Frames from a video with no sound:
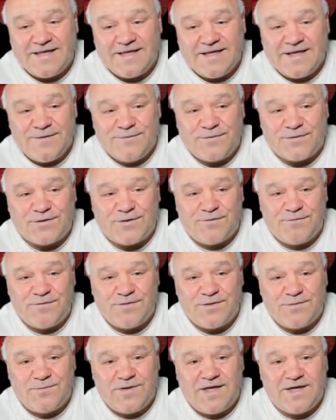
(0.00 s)
for cover of
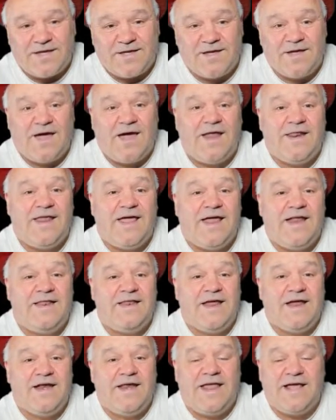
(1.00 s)
the week, and
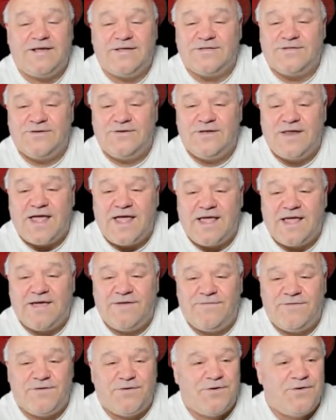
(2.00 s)
then next Sunday
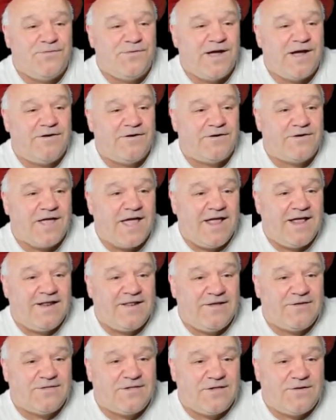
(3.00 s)
if you're around. Okay,
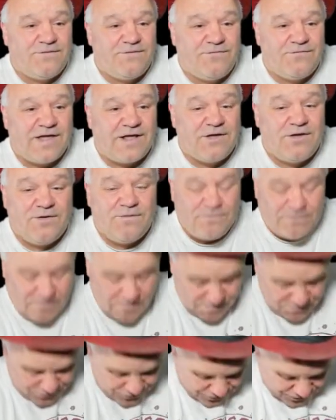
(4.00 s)
lots of love. Thank you
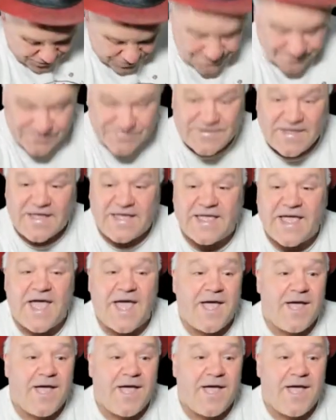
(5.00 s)
very much. Take care